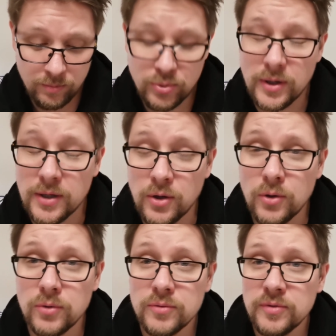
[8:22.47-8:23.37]
pretty
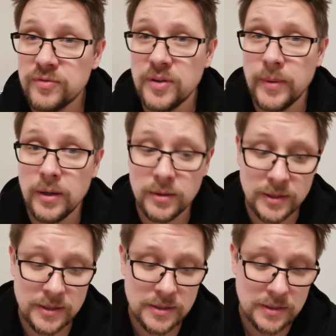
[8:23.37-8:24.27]
cool female
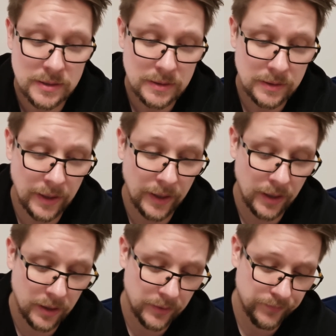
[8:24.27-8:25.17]
lead.
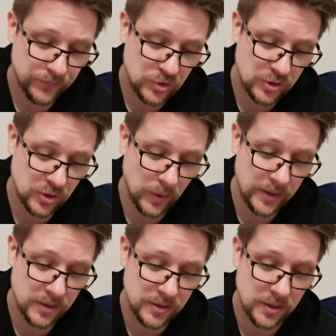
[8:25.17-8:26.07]
She's quite
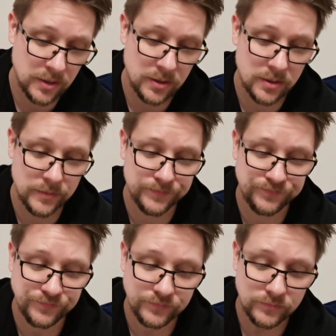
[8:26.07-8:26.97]
into
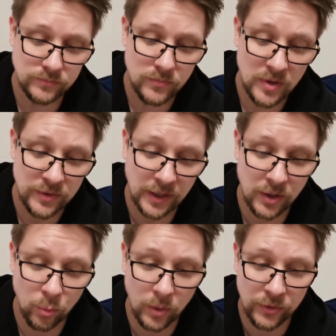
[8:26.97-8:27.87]
the
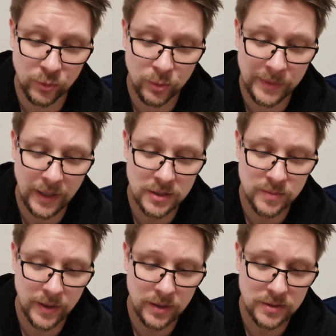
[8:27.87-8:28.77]
kind of Wonder Woman
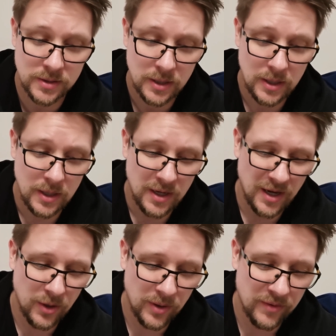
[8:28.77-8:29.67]
aspect.
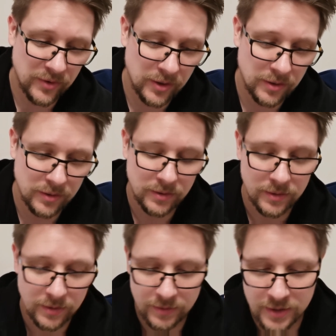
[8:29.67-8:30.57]
However,
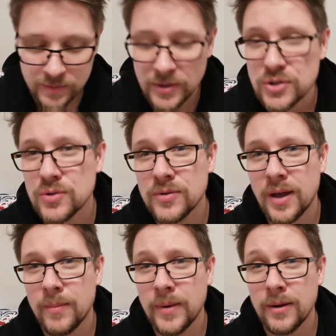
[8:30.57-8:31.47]
this might show
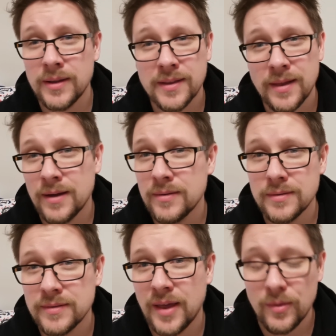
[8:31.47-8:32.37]
that I'm now like that
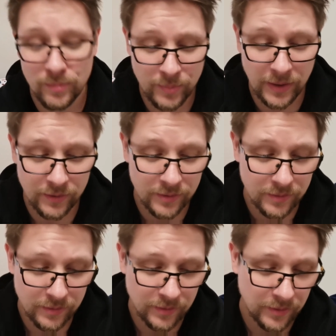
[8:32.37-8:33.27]
parent
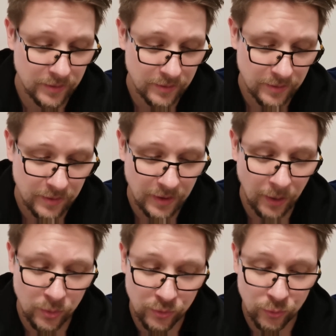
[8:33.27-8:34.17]
that
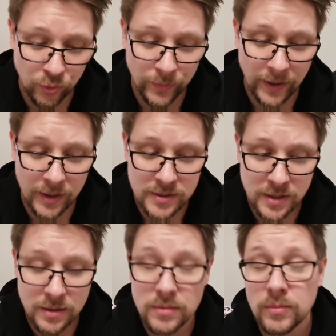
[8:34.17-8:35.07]
I would have rolled my eyes
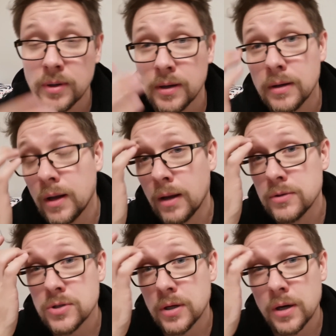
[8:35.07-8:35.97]
at when I
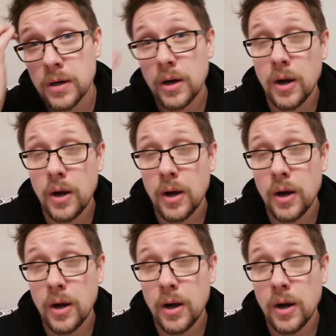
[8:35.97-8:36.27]
was younger.